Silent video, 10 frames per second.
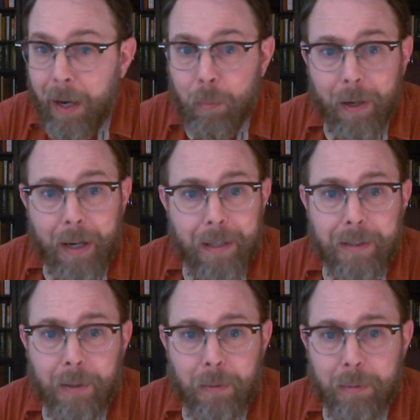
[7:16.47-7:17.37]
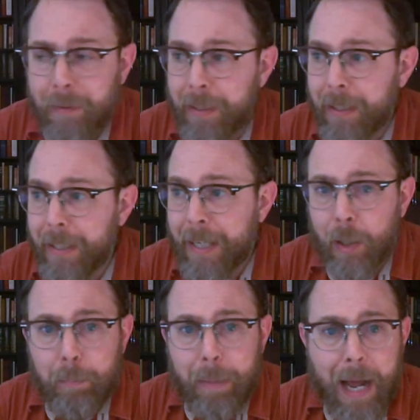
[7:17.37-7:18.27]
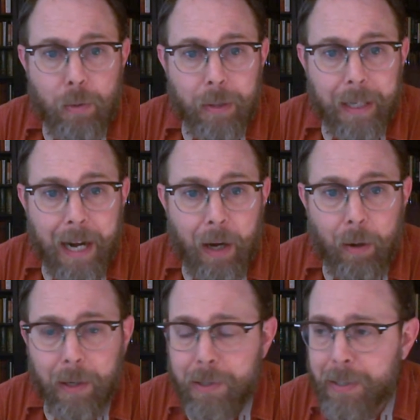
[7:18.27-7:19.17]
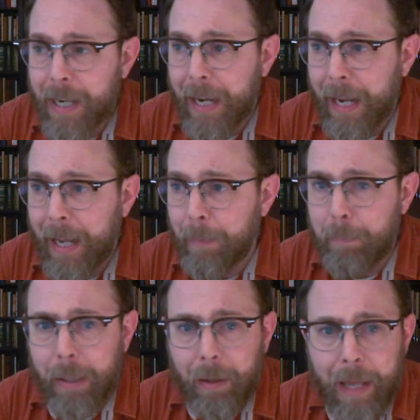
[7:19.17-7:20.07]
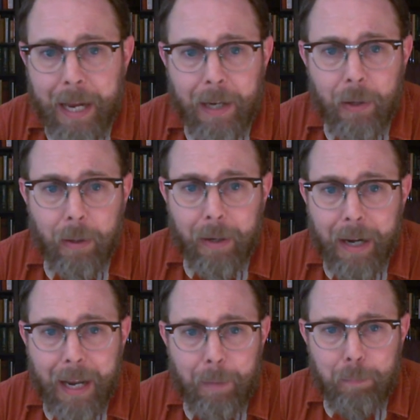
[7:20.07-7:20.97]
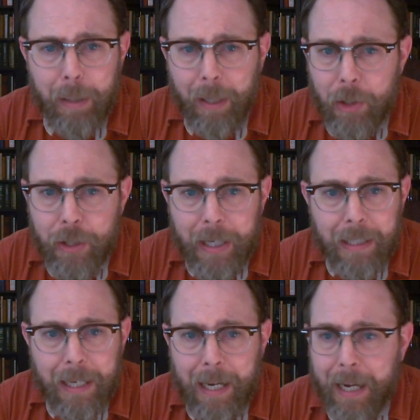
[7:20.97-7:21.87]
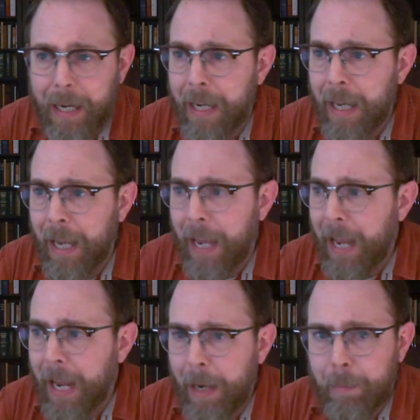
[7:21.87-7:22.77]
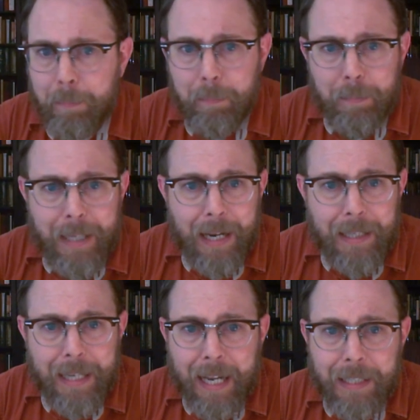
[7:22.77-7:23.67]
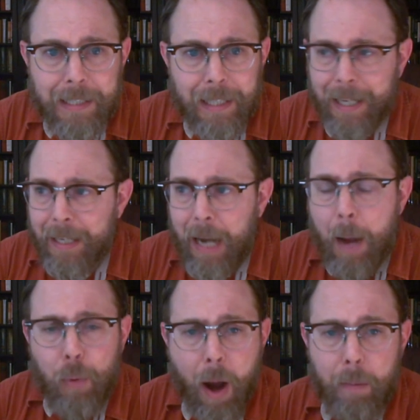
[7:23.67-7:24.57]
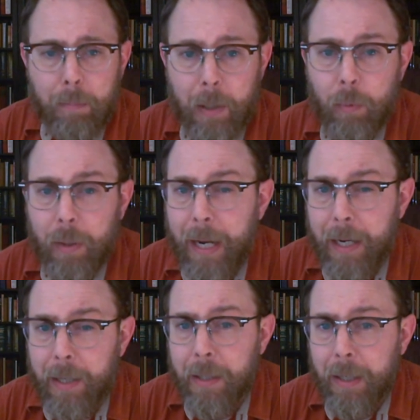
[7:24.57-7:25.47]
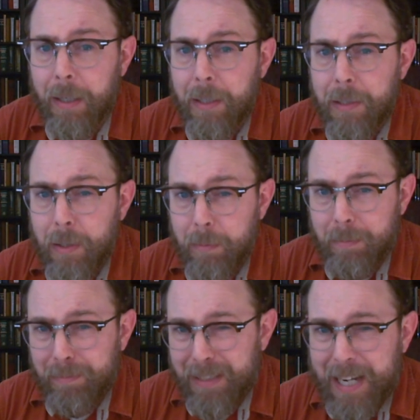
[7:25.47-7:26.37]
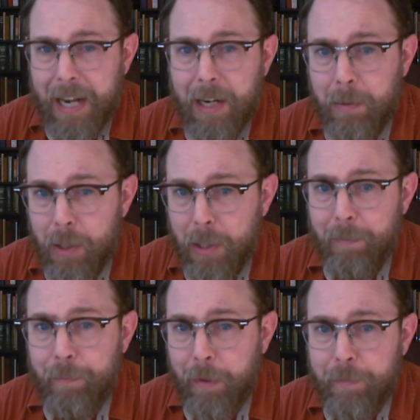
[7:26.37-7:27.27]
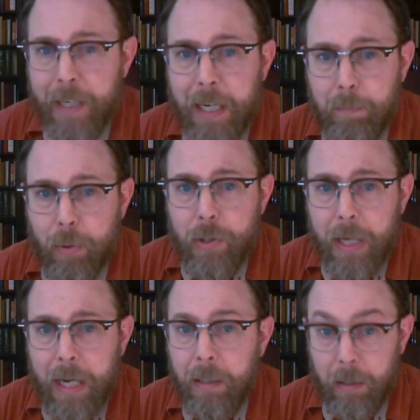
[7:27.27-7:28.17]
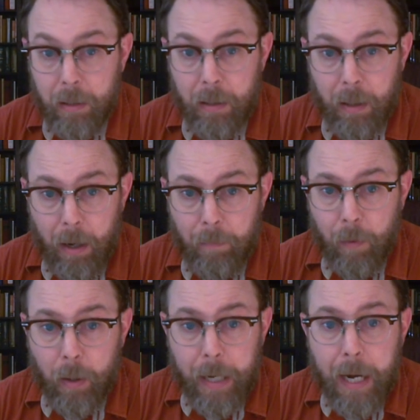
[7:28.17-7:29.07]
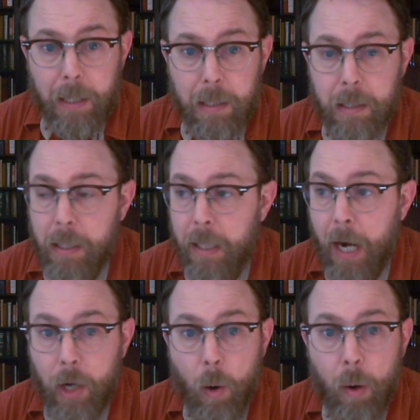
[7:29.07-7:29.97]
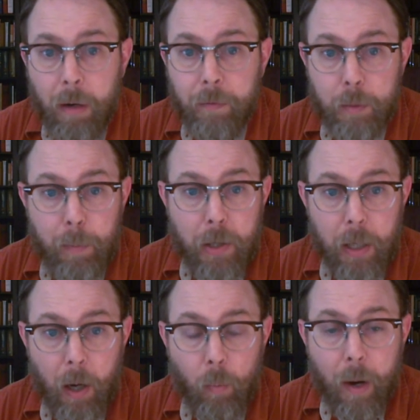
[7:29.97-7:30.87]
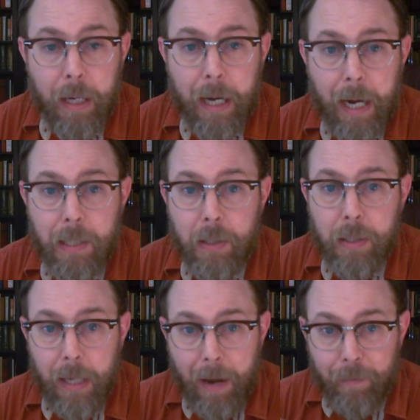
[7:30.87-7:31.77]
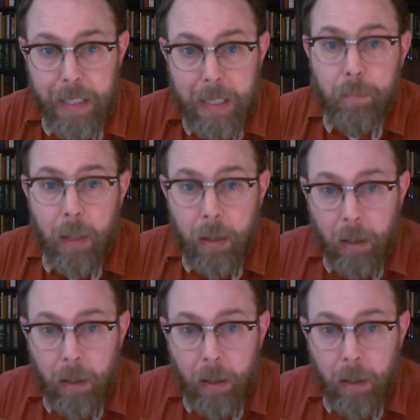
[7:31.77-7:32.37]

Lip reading: I'm related to Neil Patrick Harris and Bill Hader and Billie Jean King and Ted Danson. And I'm probably related to 10 to 15% of our guests that I know of, especially our white guests that have deep